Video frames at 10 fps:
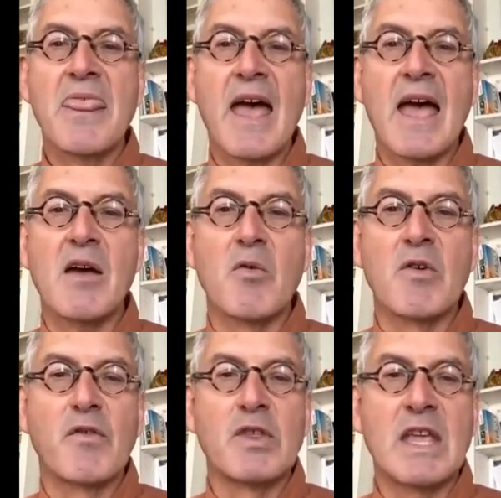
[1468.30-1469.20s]
that
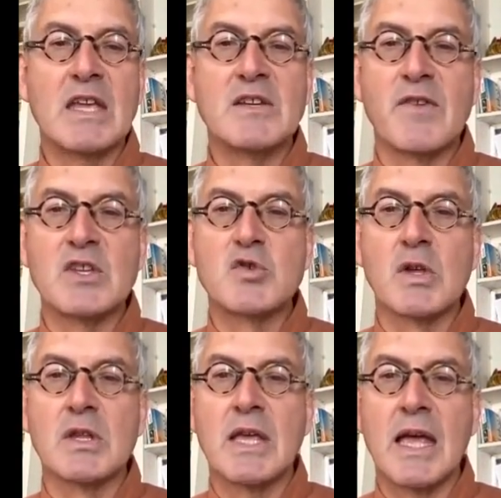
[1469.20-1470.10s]
for the
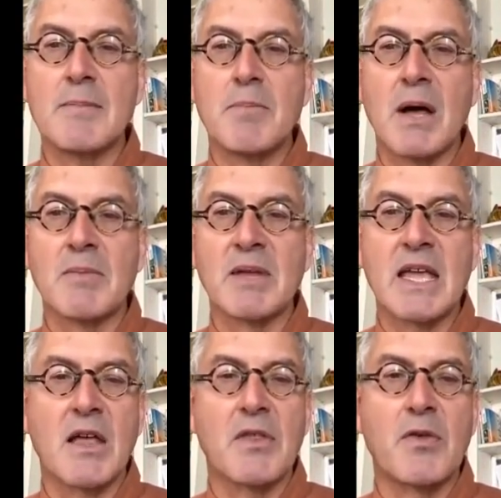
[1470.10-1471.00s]
individual and public
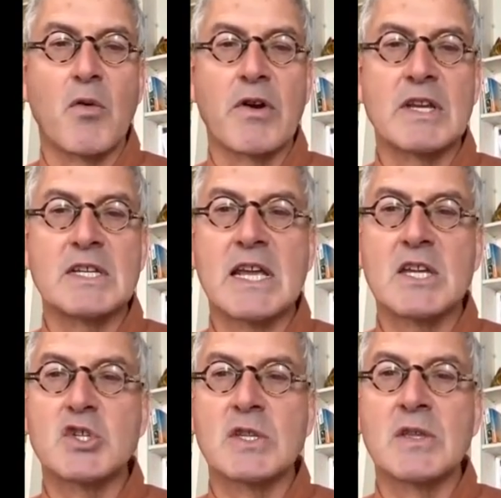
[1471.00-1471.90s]
health
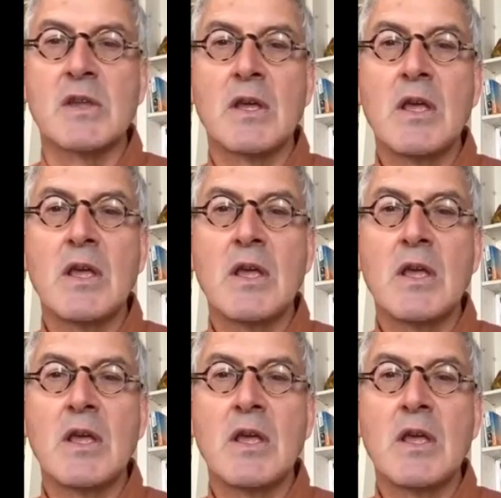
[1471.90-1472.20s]
orientation,